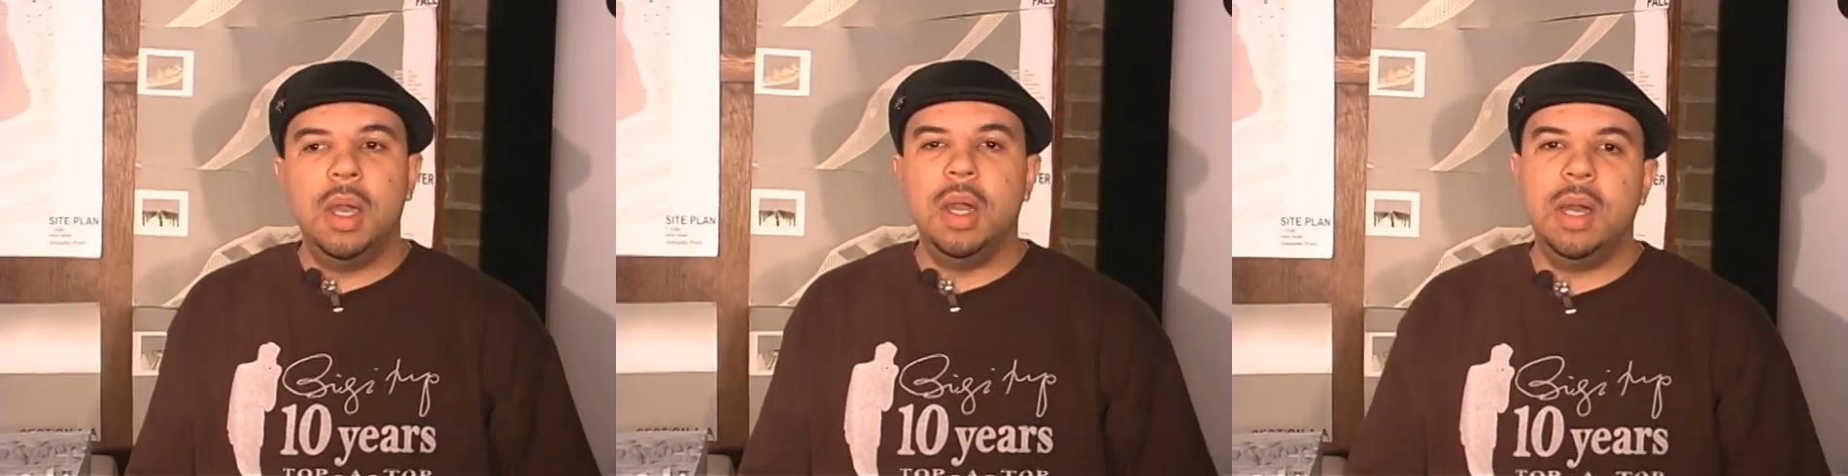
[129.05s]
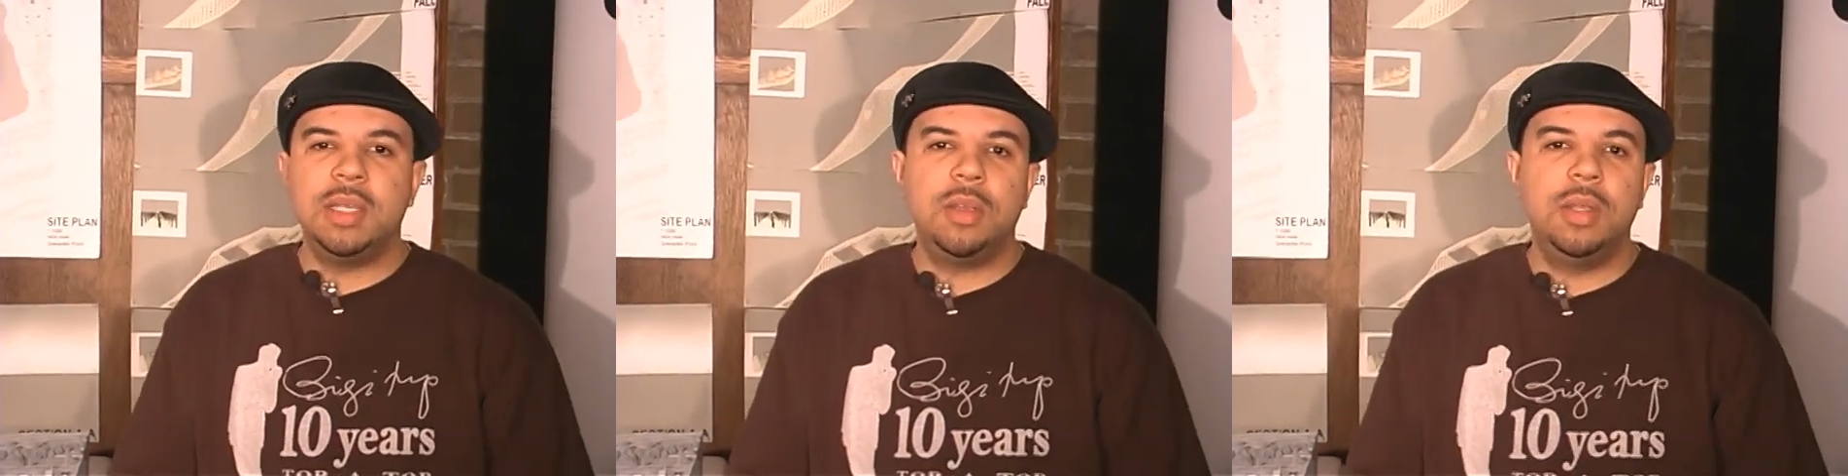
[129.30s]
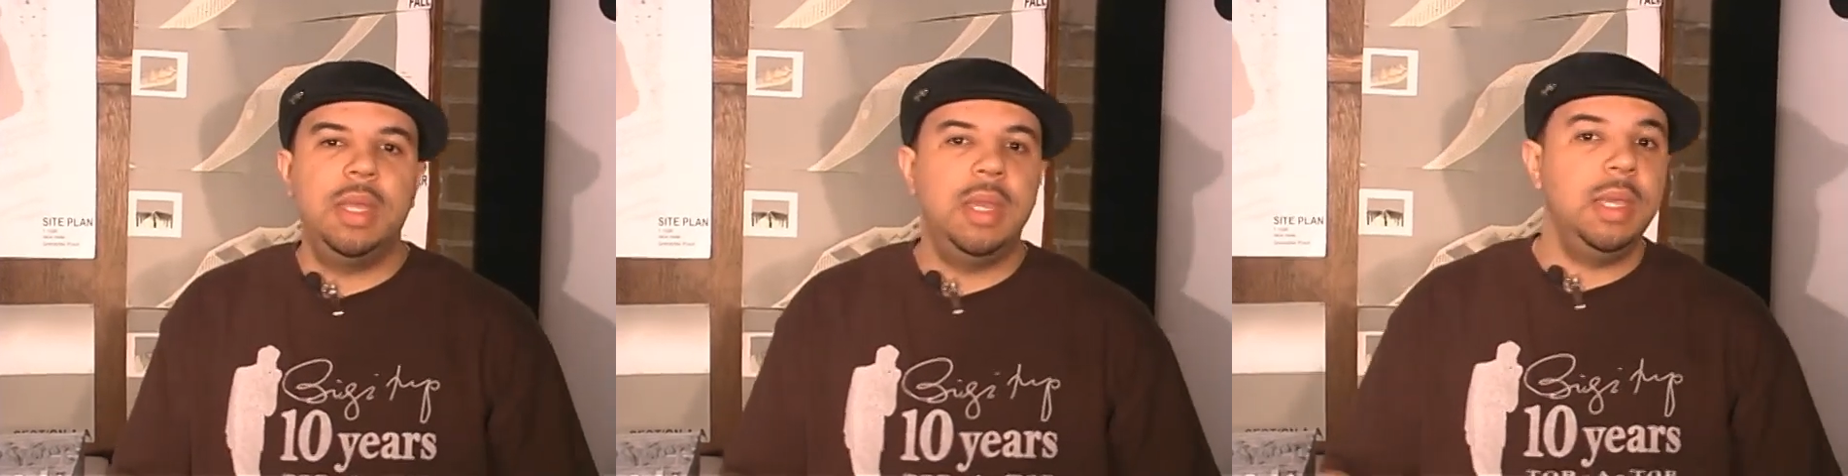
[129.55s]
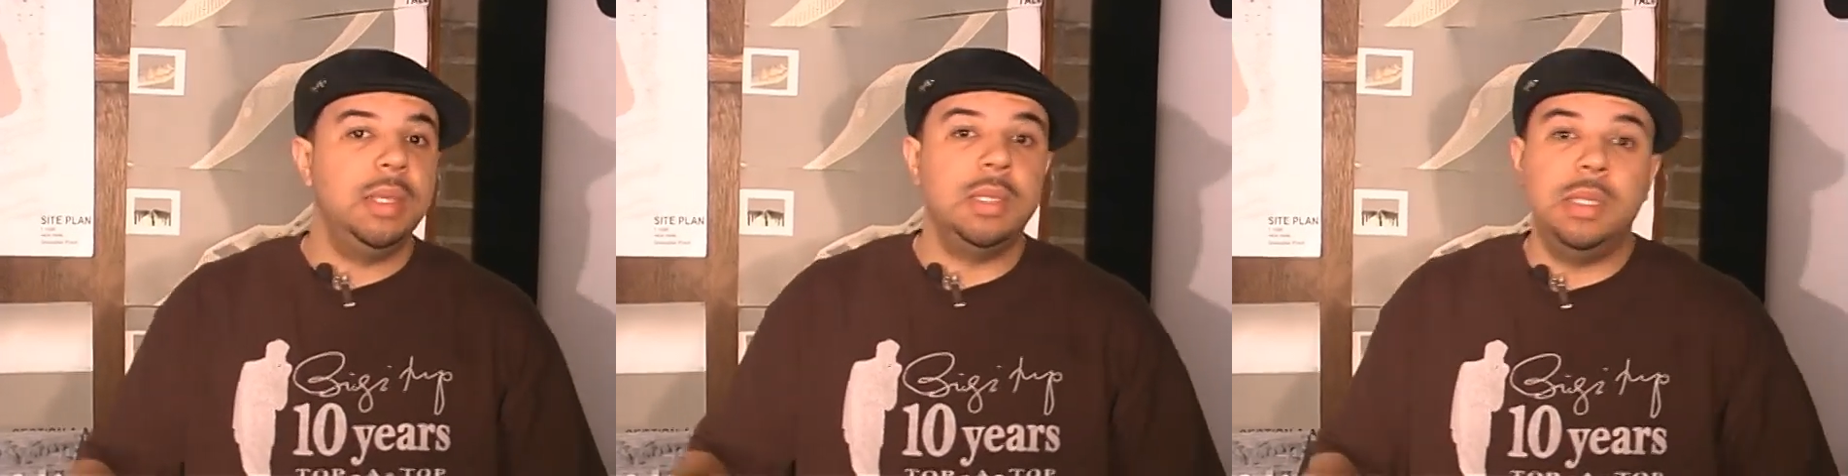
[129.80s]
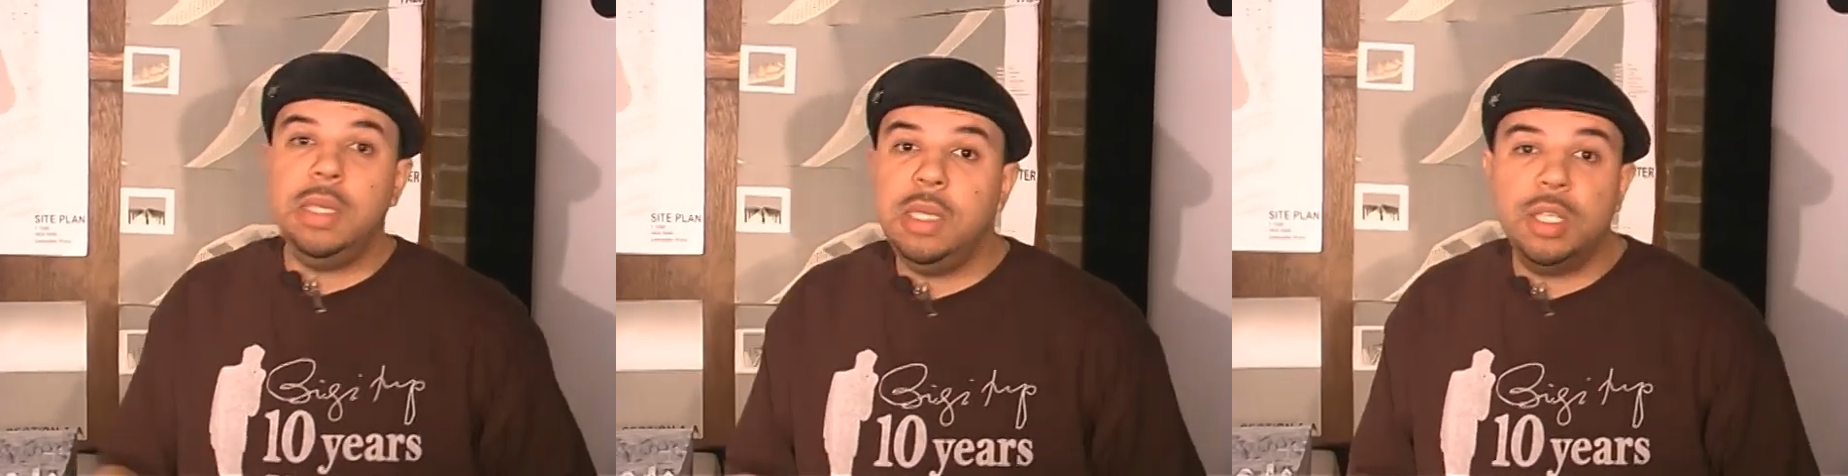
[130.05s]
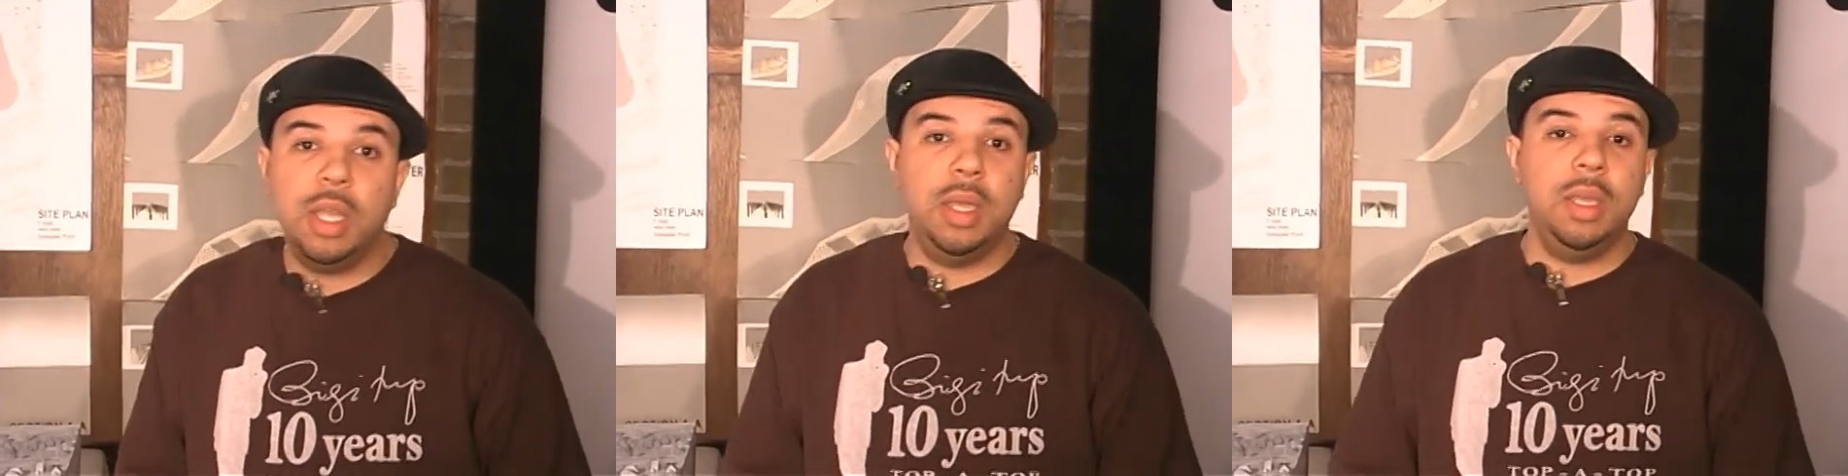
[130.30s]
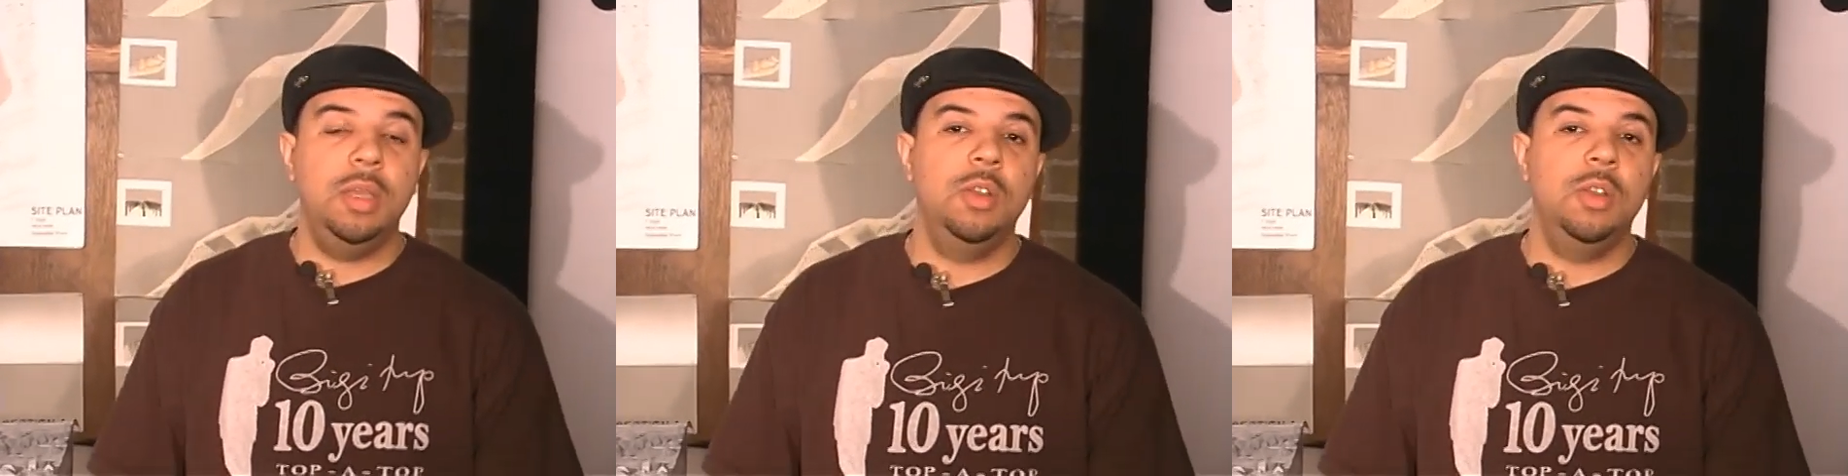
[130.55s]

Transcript: I started getting into DJing.